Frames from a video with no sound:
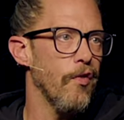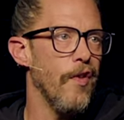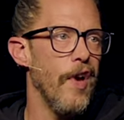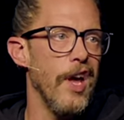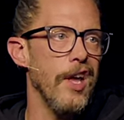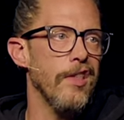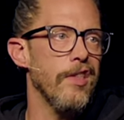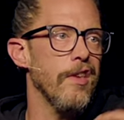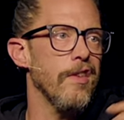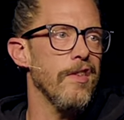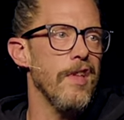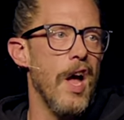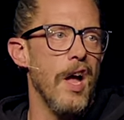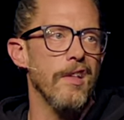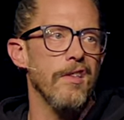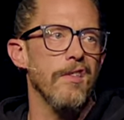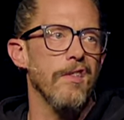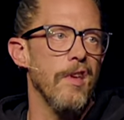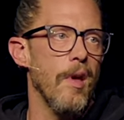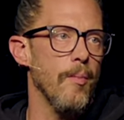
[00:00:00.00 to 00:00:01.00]
Faith is
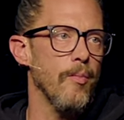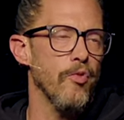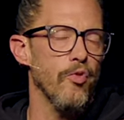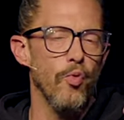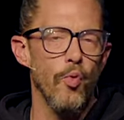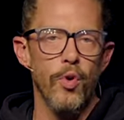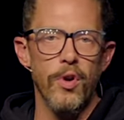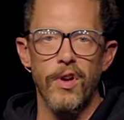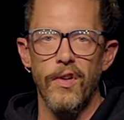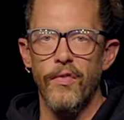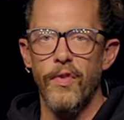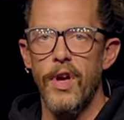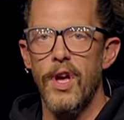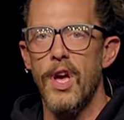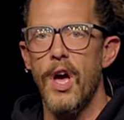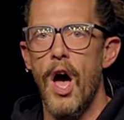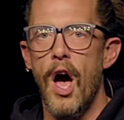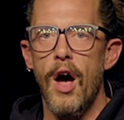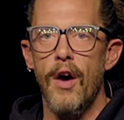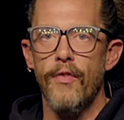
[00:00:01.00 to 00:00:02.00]
not some sort of
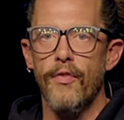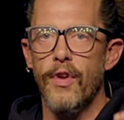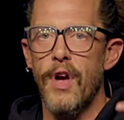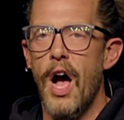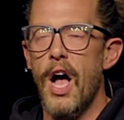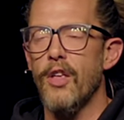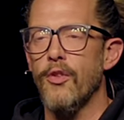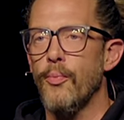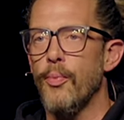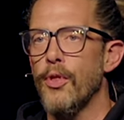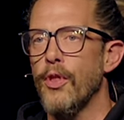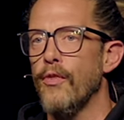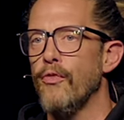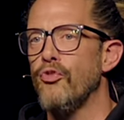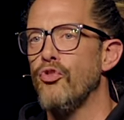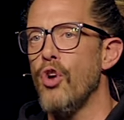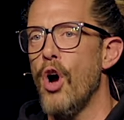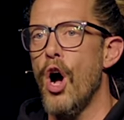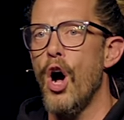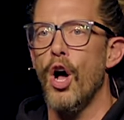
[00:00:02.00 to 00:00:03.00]
gospel of
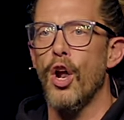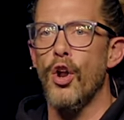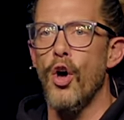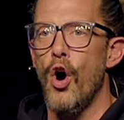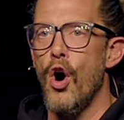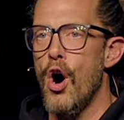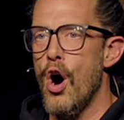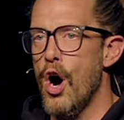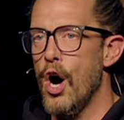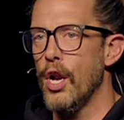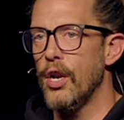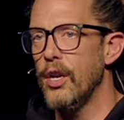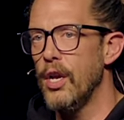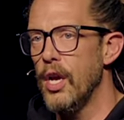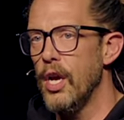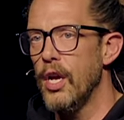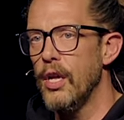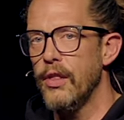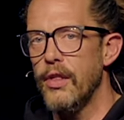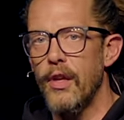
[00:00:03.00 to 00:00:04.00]
John on.
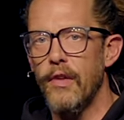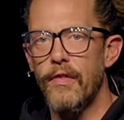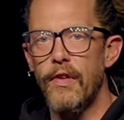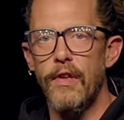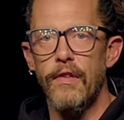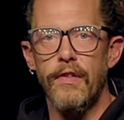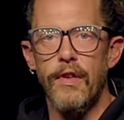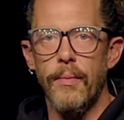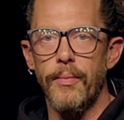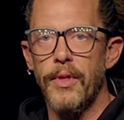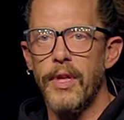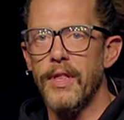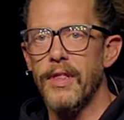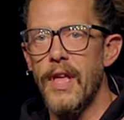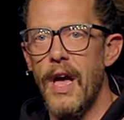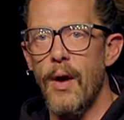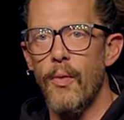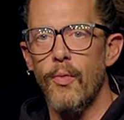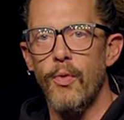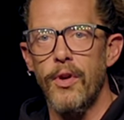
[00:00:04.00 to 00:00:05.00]
This is something
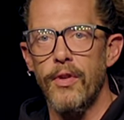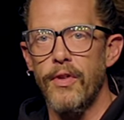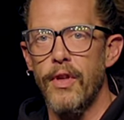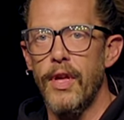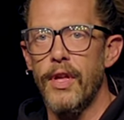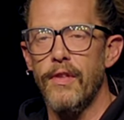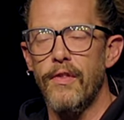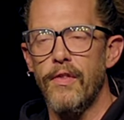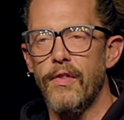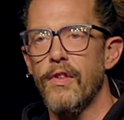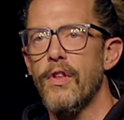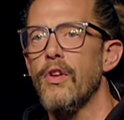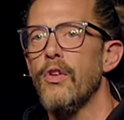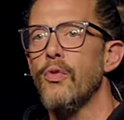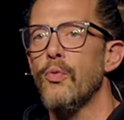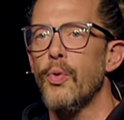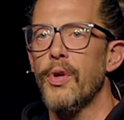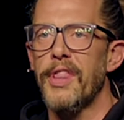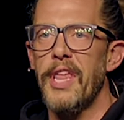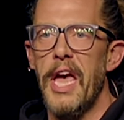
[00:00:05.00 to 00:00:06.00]
that was
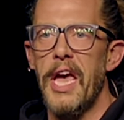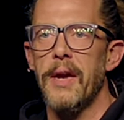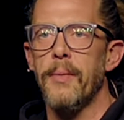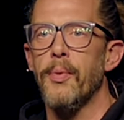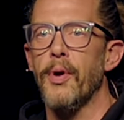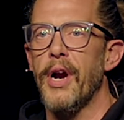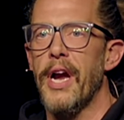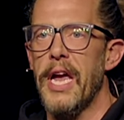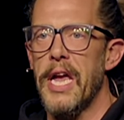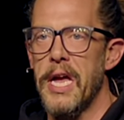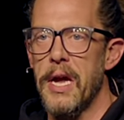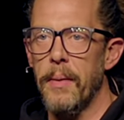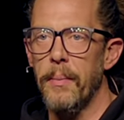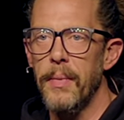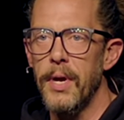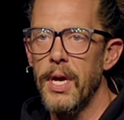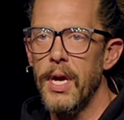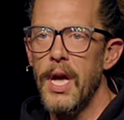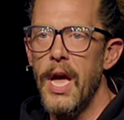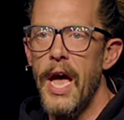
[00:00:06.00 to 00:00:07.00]
instilled with
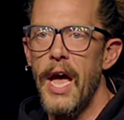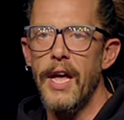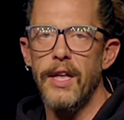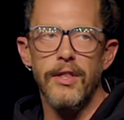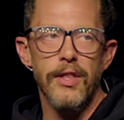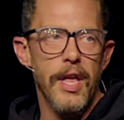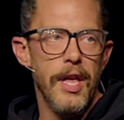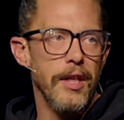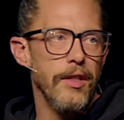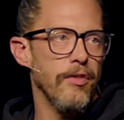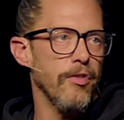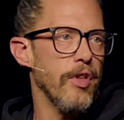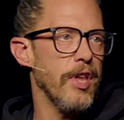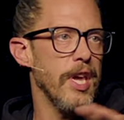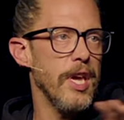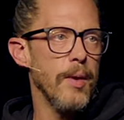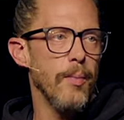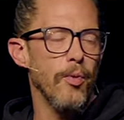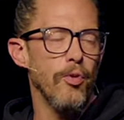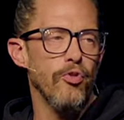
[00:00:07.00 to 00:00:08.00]
Abraham. And in
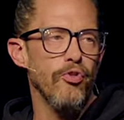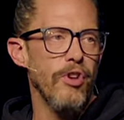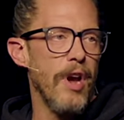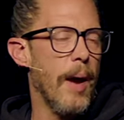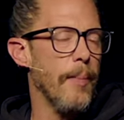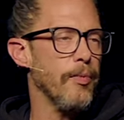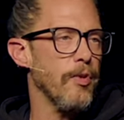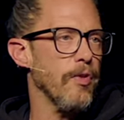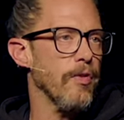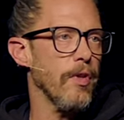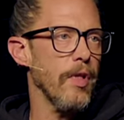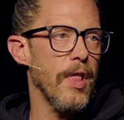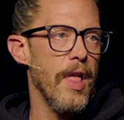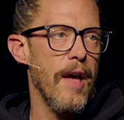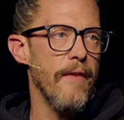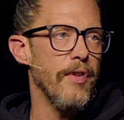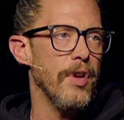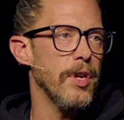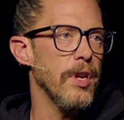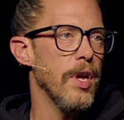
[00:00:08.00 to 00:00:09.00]
Hebrews chapter
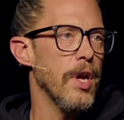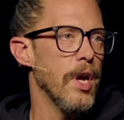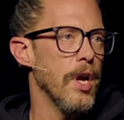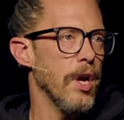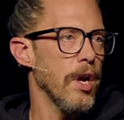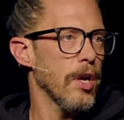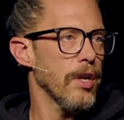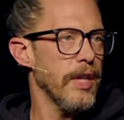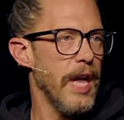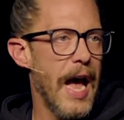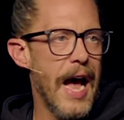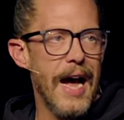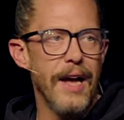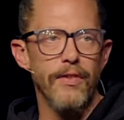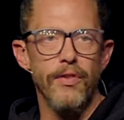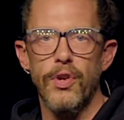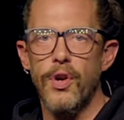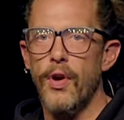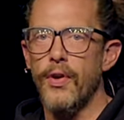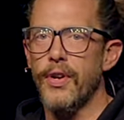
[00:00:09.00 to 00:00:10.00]
11,
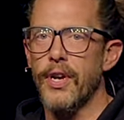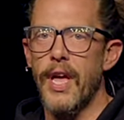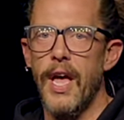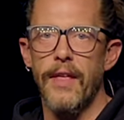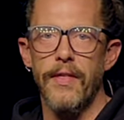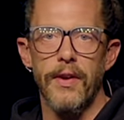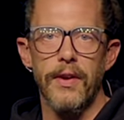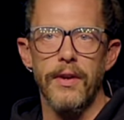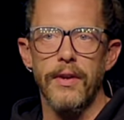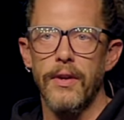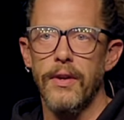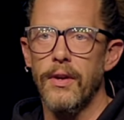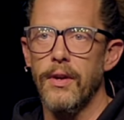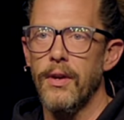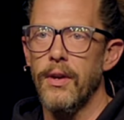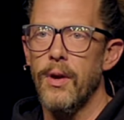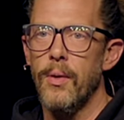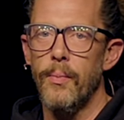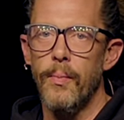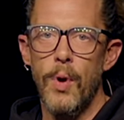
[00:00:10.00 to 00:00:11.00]
ties it all together.
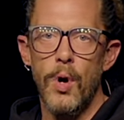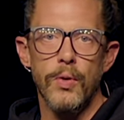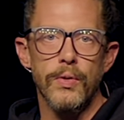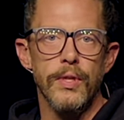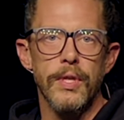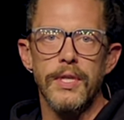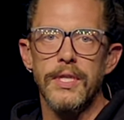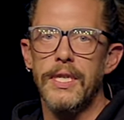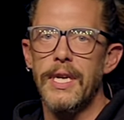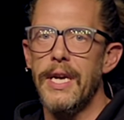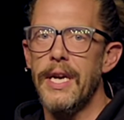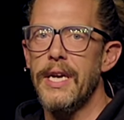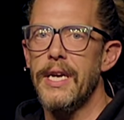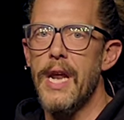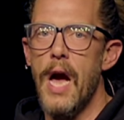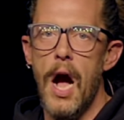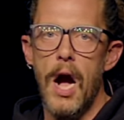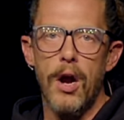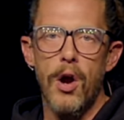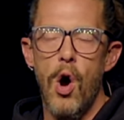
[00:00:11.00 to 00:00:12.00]
Moses,
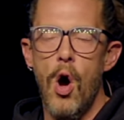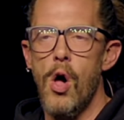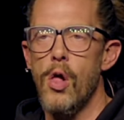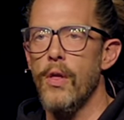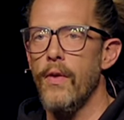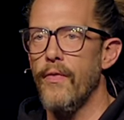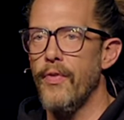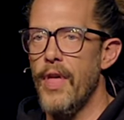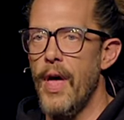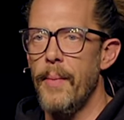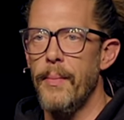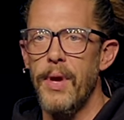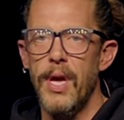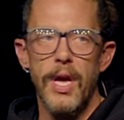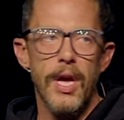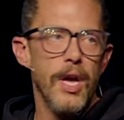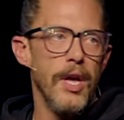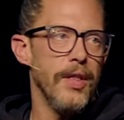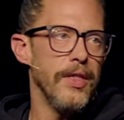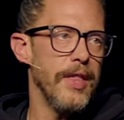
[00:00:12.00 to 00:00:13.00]
Enoch, all of them,
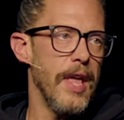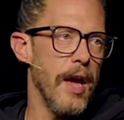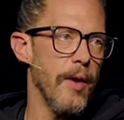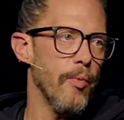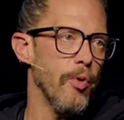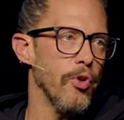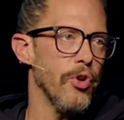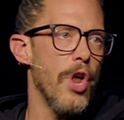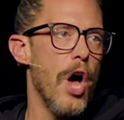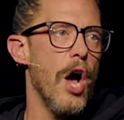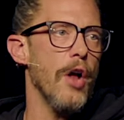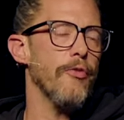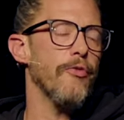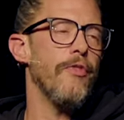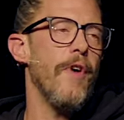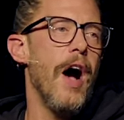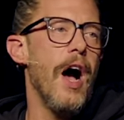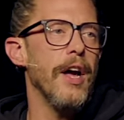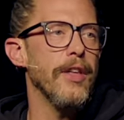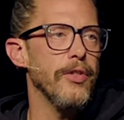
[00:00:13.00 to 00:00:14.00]
they will not
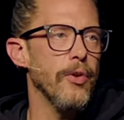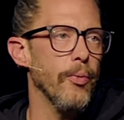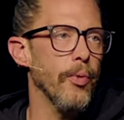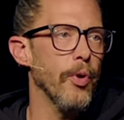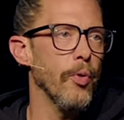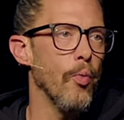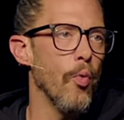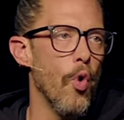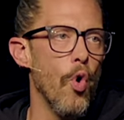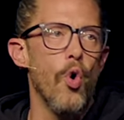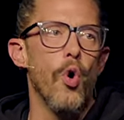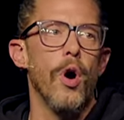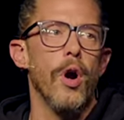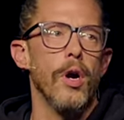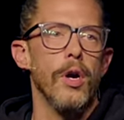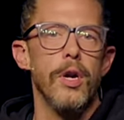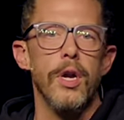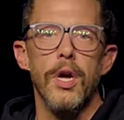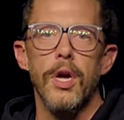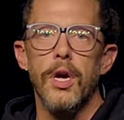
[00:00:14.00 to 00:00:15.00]
find the
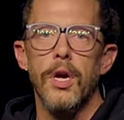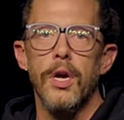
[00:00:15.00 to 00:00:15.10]
reward,